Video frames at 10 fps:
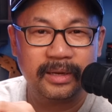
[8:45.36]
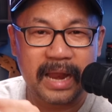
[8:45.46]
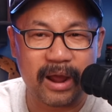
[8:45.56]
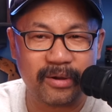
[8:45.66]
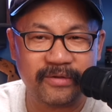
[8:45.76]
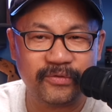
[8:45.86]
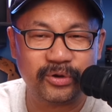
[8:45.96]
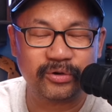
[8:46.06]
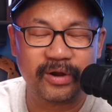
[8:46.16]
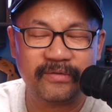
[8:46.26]
Now I
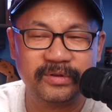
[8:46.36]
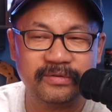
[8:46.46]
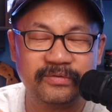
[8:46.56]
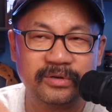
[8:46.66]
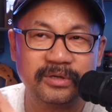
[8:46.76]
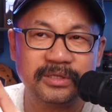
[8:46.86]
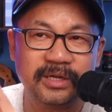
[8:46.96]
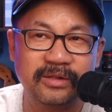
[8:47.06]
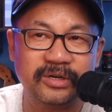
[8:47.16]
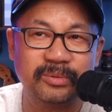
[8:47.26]
photographed it for
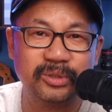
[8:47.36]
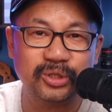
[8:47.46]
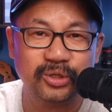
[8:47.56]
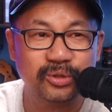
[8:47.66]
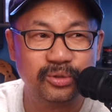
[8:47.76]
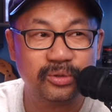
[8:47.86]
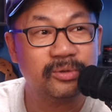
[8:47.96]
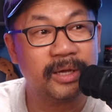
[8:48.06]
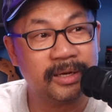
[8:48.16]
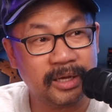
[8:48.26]
seller number
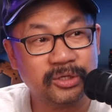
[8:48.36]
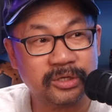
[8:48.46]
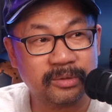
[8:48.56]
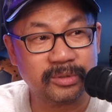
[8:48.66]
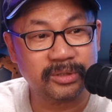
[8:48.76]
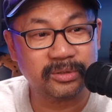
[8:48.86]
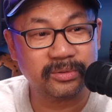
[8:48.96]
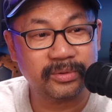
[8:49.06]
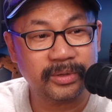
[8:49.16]
2 and agent number 2.